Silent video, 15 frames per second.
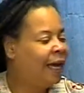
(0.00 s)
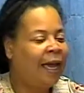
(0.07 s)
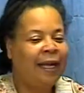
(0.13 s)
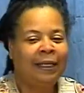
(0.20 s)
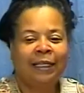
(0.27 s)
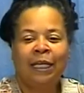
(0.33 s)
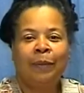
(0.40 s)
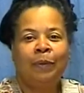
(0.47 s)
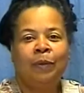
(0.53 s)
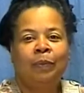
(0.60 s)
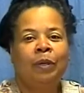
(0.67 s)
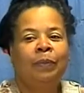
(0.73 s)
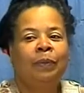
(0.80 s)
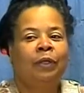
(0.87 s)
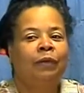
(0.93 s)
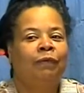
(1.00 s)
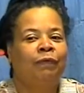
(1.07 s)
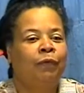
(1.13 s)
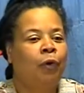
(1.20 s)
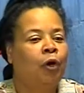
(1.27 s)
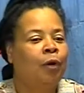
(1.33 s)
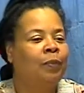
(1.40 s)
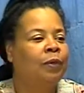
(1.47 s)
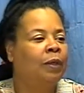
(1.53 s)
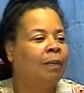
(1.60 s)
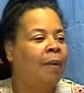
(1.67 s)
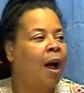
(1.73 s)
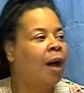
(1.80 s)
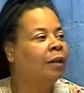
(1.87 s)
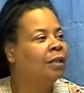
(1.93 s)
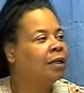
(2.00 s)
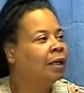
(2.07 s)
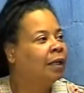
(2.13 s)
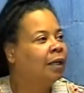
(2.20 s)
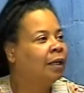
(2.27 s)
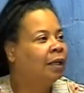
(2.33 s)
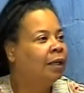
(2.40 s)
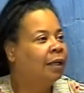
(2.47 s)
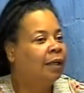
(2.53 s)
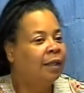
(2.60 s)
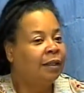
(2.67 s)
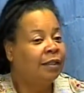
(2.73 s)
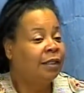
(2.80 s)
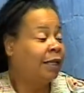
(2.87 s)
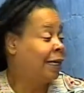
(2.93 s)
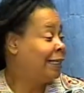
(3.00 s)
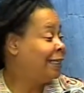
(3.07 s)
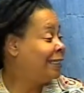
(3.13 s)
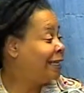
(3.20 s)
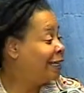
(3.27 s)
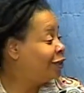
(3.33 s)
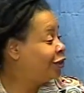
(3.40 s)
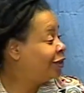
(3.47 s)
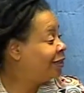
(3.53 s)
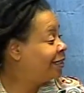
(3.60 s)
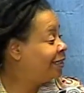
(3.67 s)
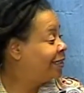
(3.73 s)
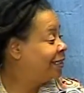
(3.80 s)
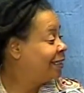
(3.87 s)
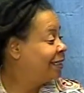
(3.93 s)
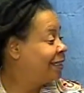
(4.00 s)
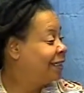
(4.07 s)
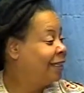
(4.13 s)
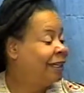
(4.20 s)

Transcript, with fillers: And keeping people informed about study sessions. Mm-hmm.